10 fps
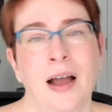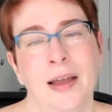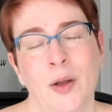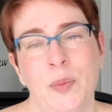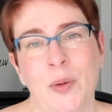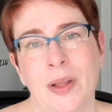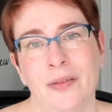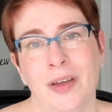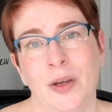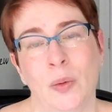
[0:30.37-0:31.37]
I help you
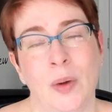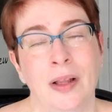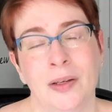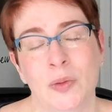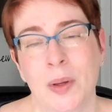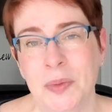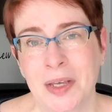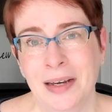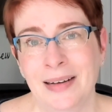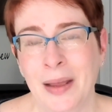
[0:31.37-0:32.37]
elevate your wellness
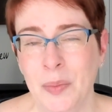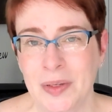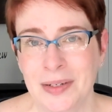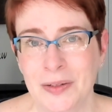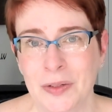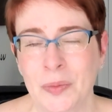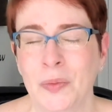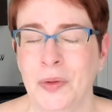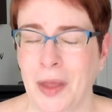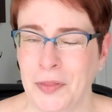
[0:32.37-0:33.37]
website and business
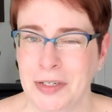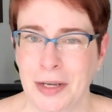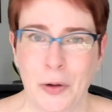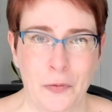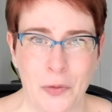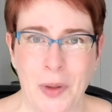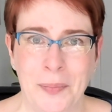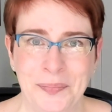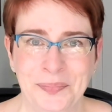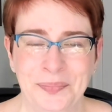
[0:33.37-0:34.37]
without the tech
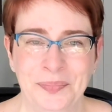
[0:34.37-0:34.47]
overwhelm.